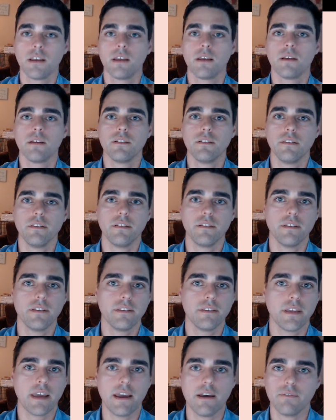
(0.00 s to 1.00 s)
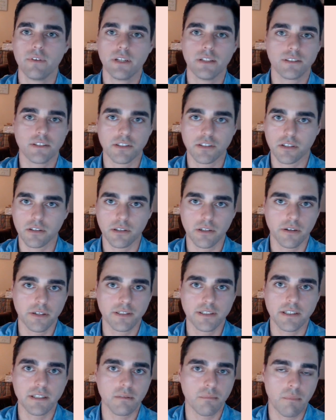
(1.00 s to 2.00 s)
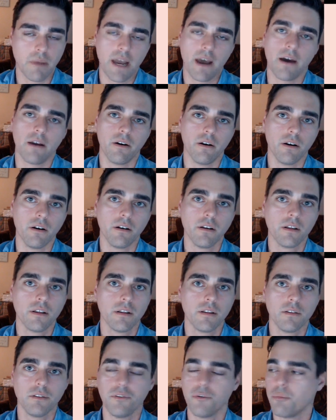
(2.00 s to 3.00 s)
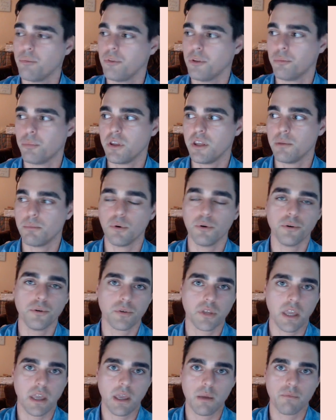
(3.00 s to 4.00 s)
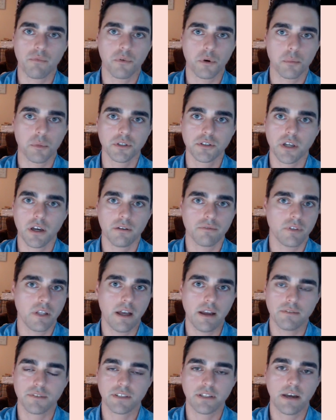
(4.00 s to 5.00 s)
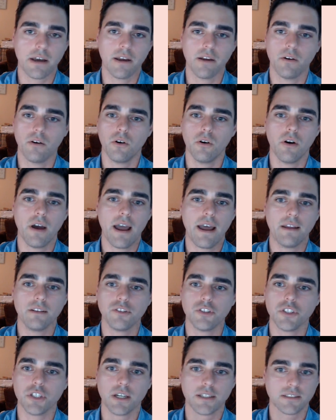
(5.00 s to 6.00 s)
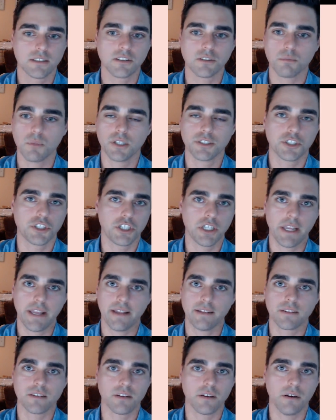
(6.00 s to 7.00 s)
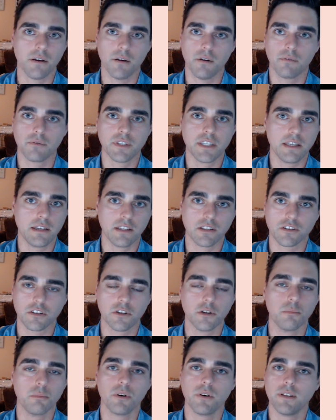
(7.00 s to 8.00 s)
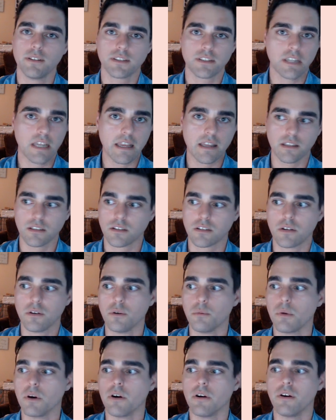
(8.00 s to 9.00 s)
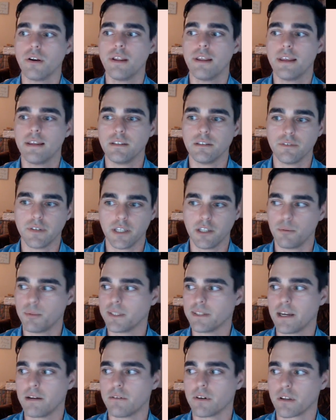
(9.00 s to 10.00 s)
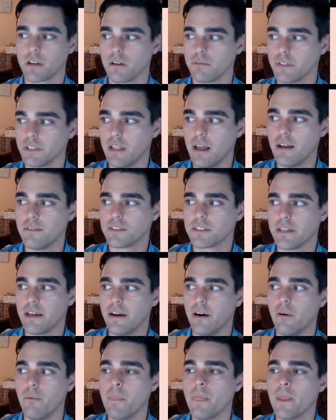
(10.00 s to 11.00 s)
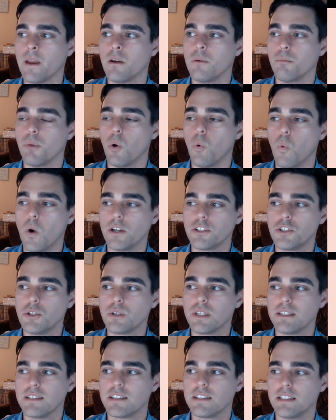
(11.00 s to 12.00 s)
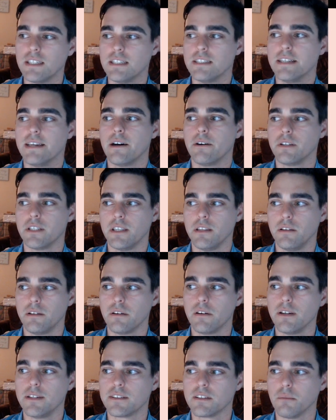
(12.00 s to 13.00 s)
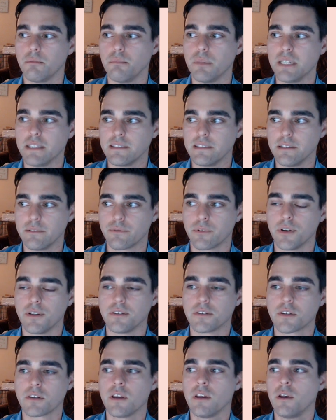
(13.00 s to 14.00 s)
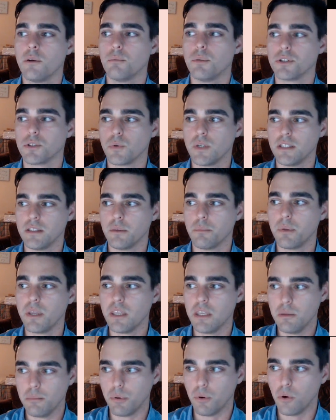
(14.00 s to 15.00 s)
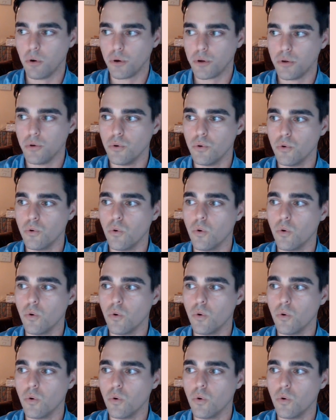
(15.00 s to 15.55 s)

The evidence is clear. It didn't matter. The people who came from a tough lifestyle had just as much chance of getting sober and staying sober and developing that recovery lifestyle. But what you can see down here is the big difference between the people who